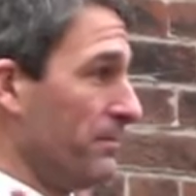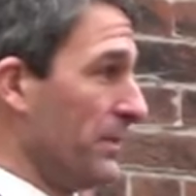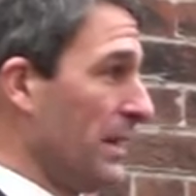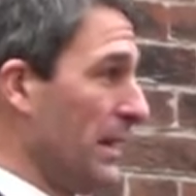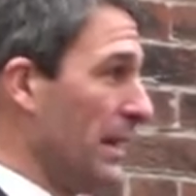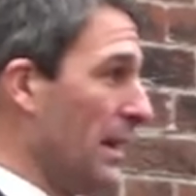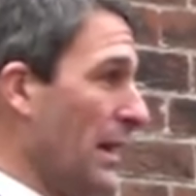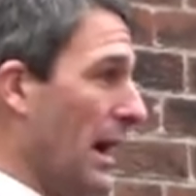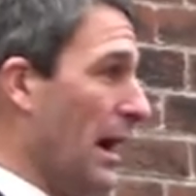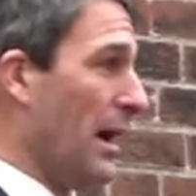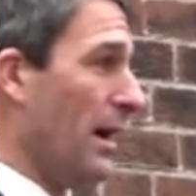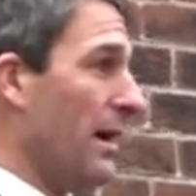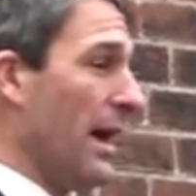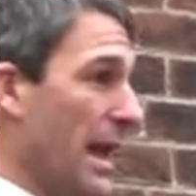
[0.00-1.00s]

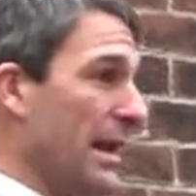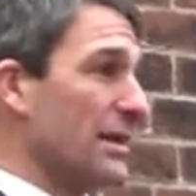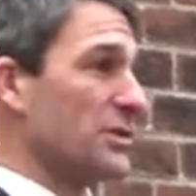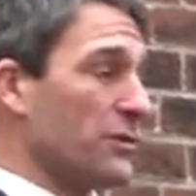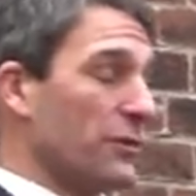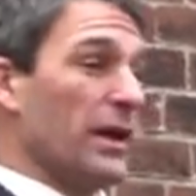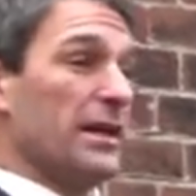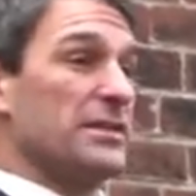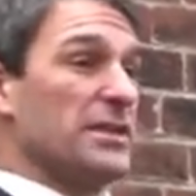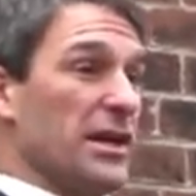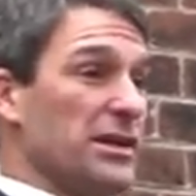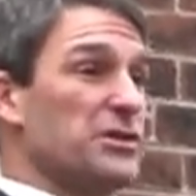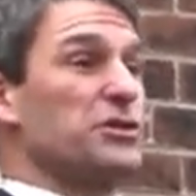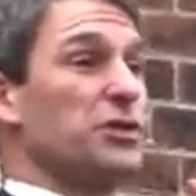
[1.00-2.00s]
And it's
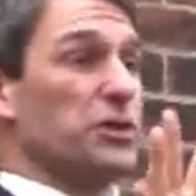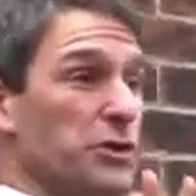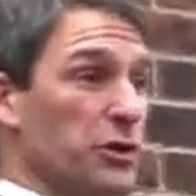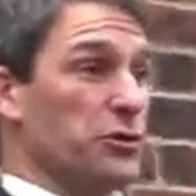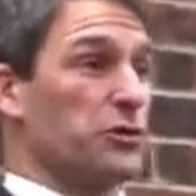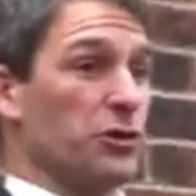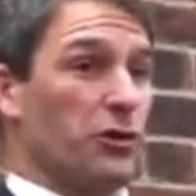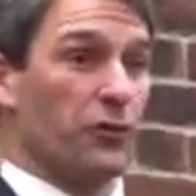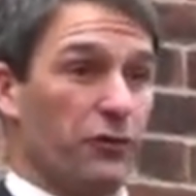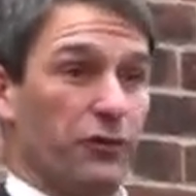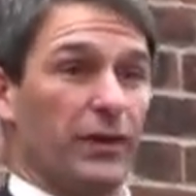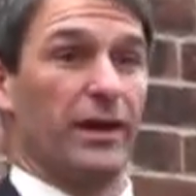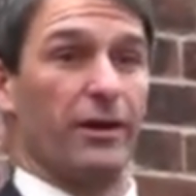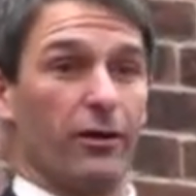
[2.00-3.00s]
institutional
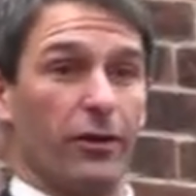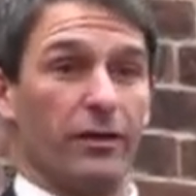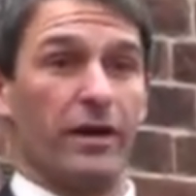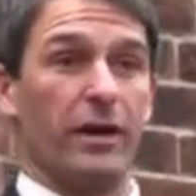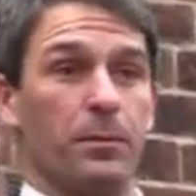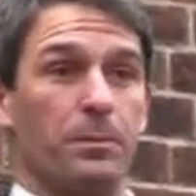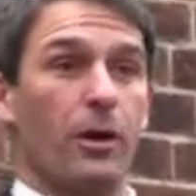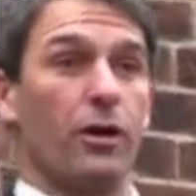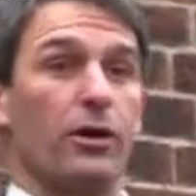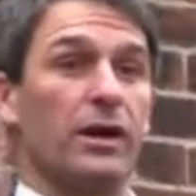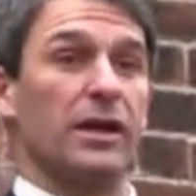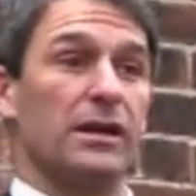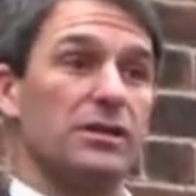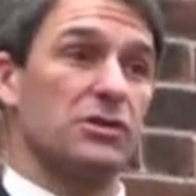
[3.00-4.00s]
fear on their
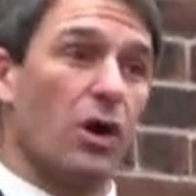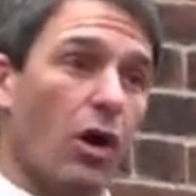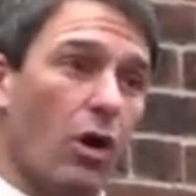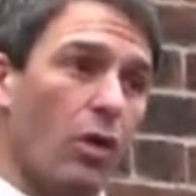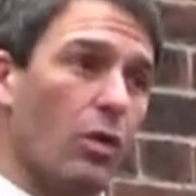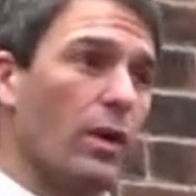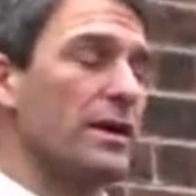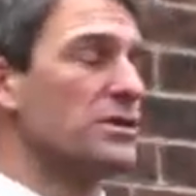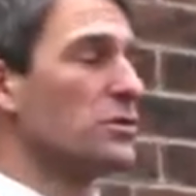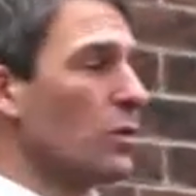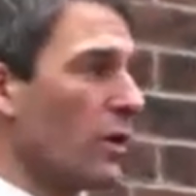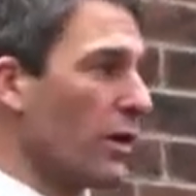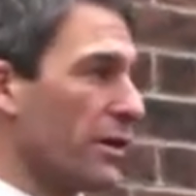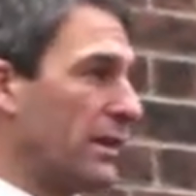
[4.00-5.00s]
part. It has always
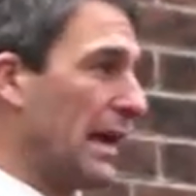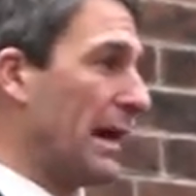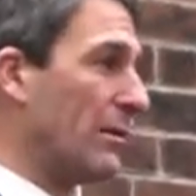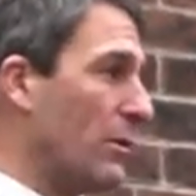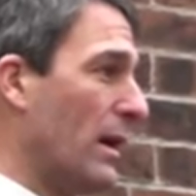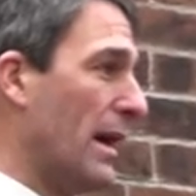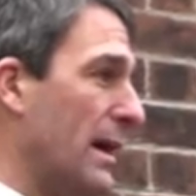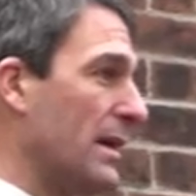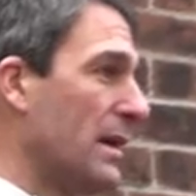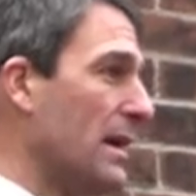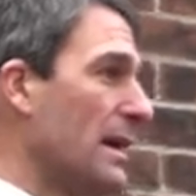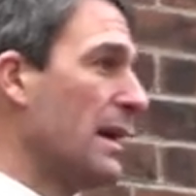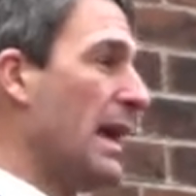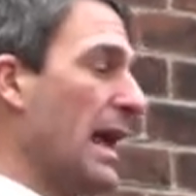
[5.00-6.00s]
worked that way.
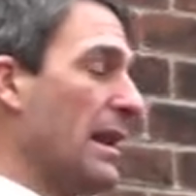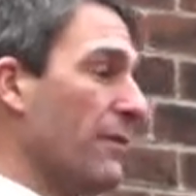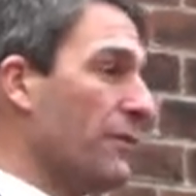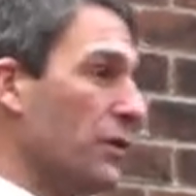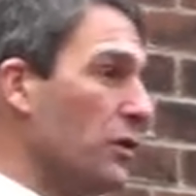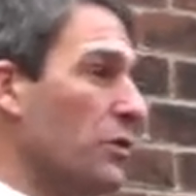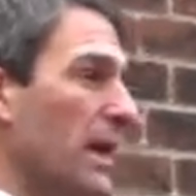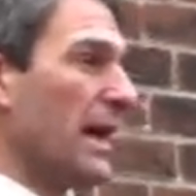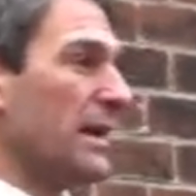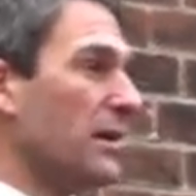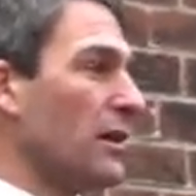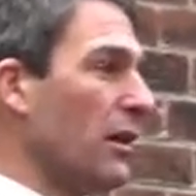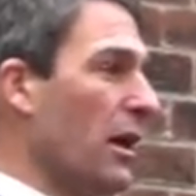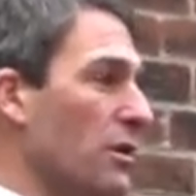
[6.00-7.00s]
And if you
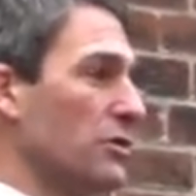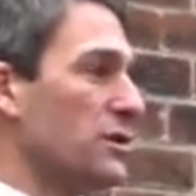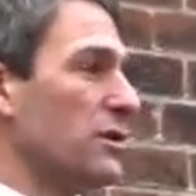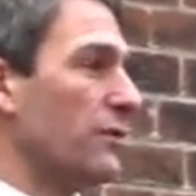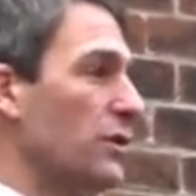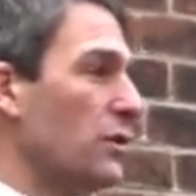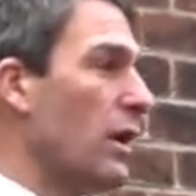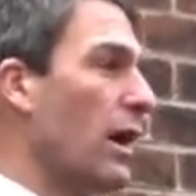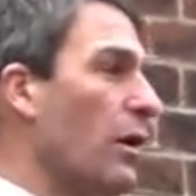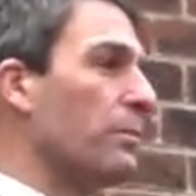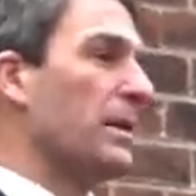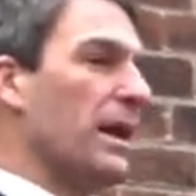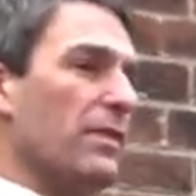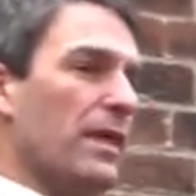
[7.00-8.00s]
get close, if you
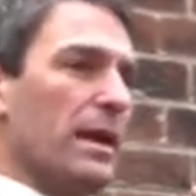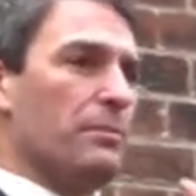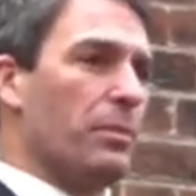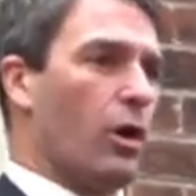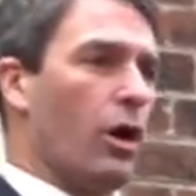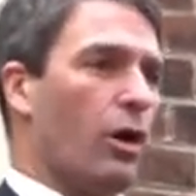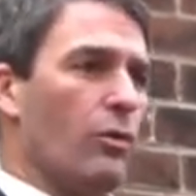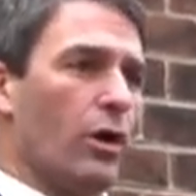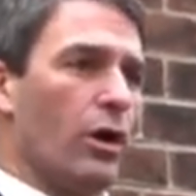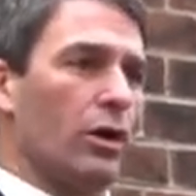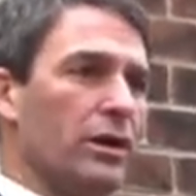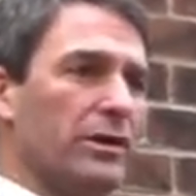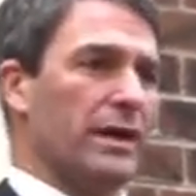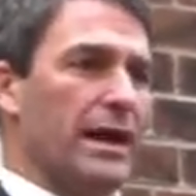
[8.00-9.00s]
help get that ball
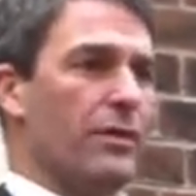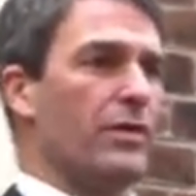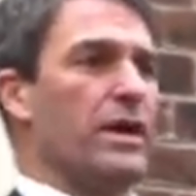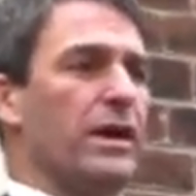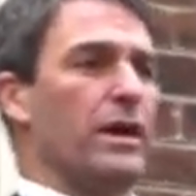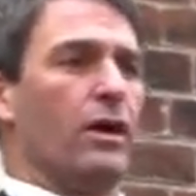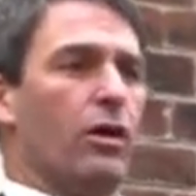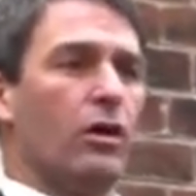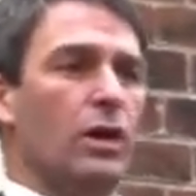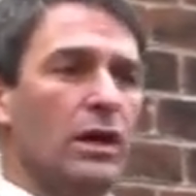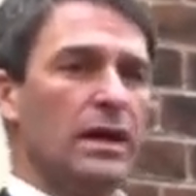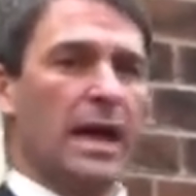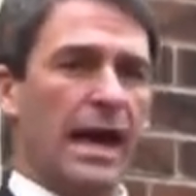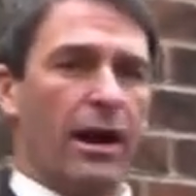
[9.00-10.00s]
rolling down the hill,
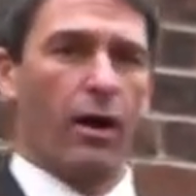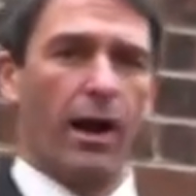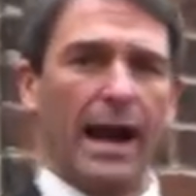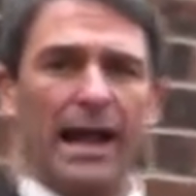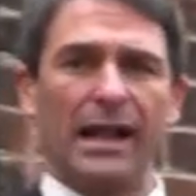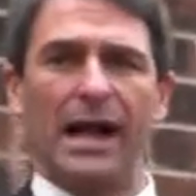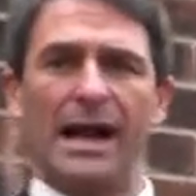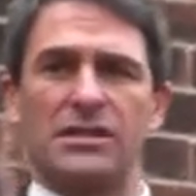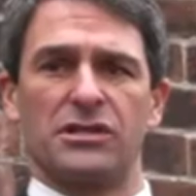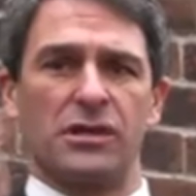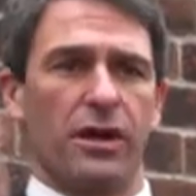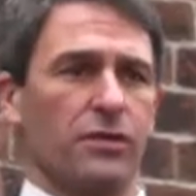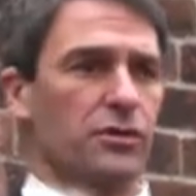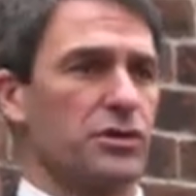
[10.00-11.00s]
and our allies
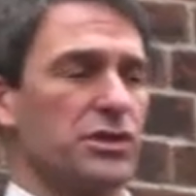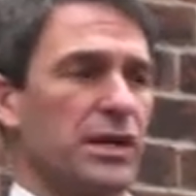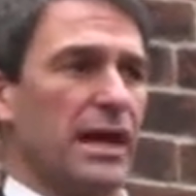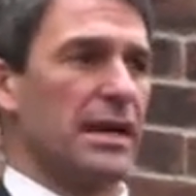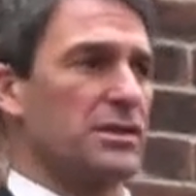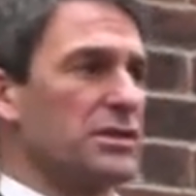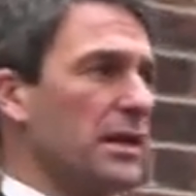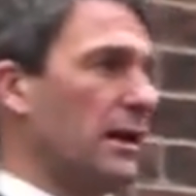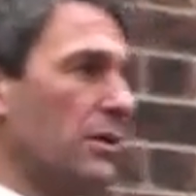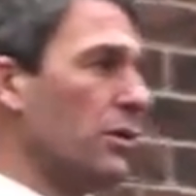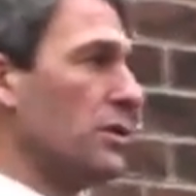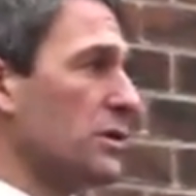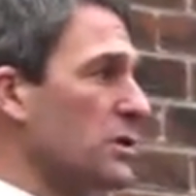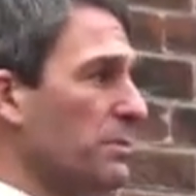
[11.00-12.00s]
in other states, and I
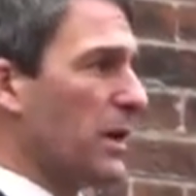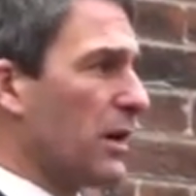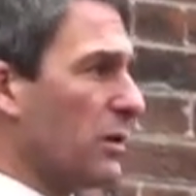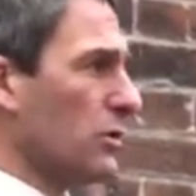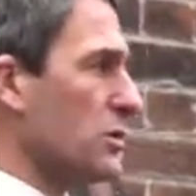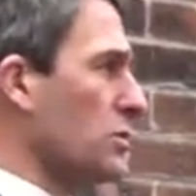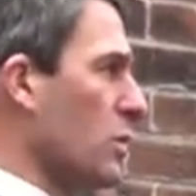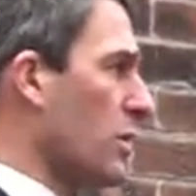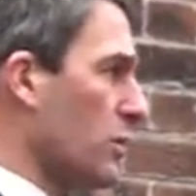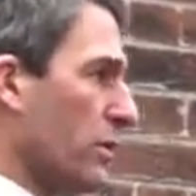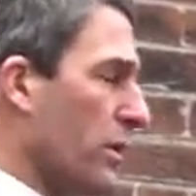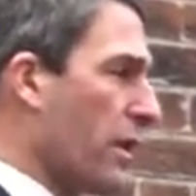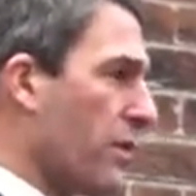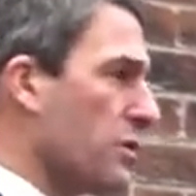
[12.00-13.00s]
know the speakers worked
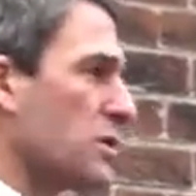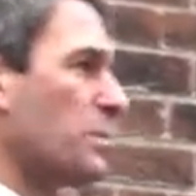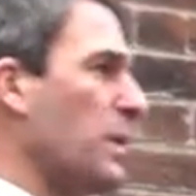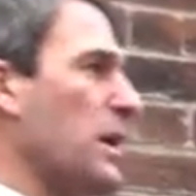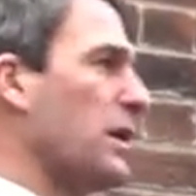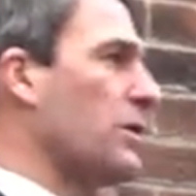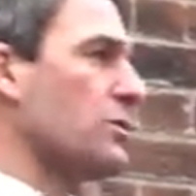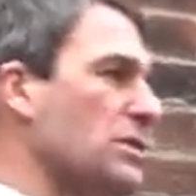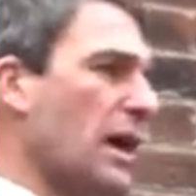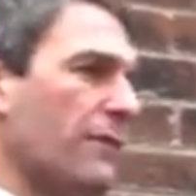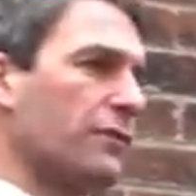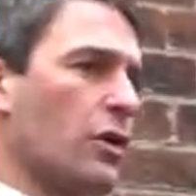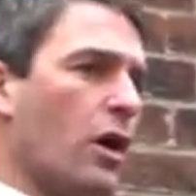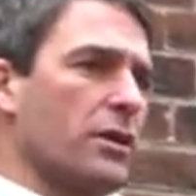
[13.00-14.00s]
with other speakers,
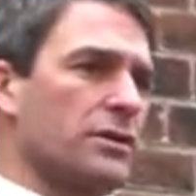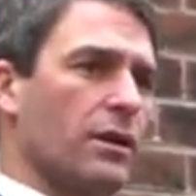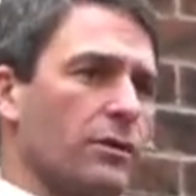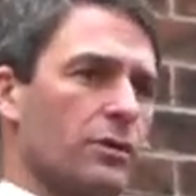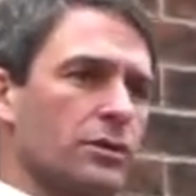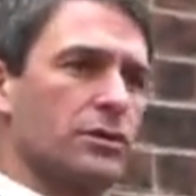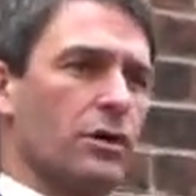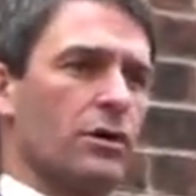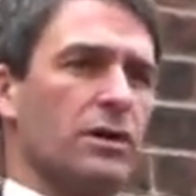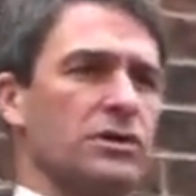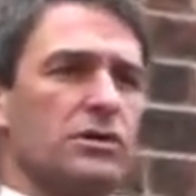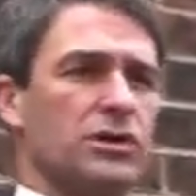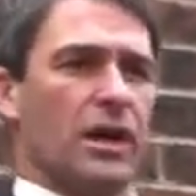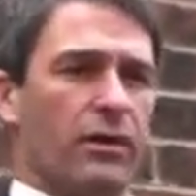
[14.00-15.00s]
I've talked to other
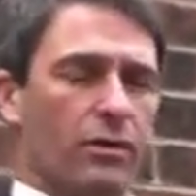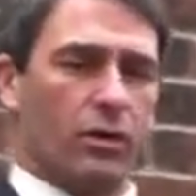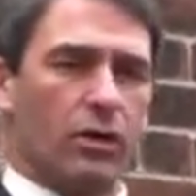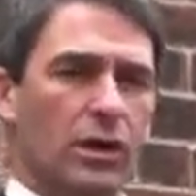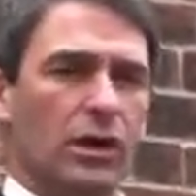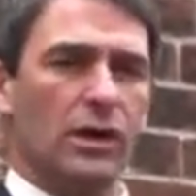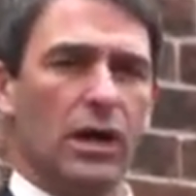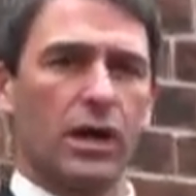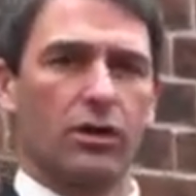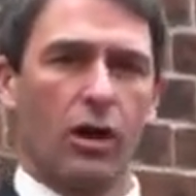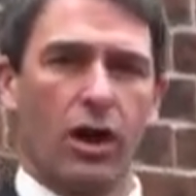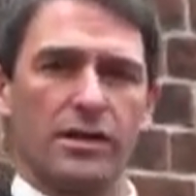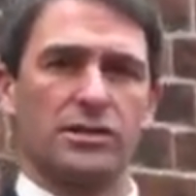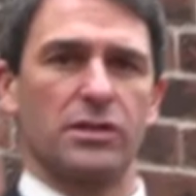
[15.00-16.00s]
attorneys general
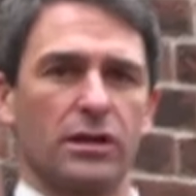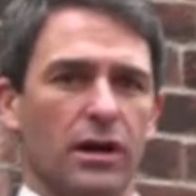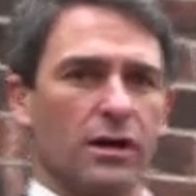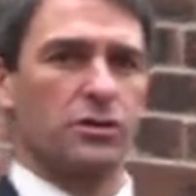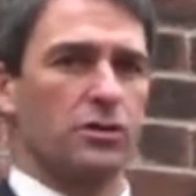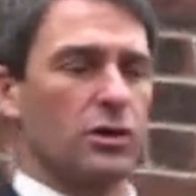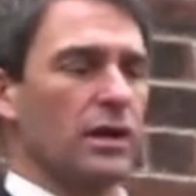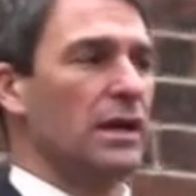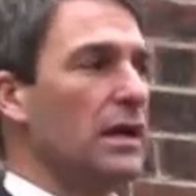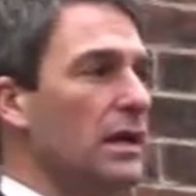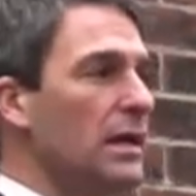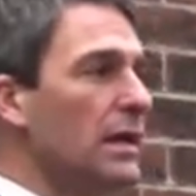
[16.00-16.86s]
across the country,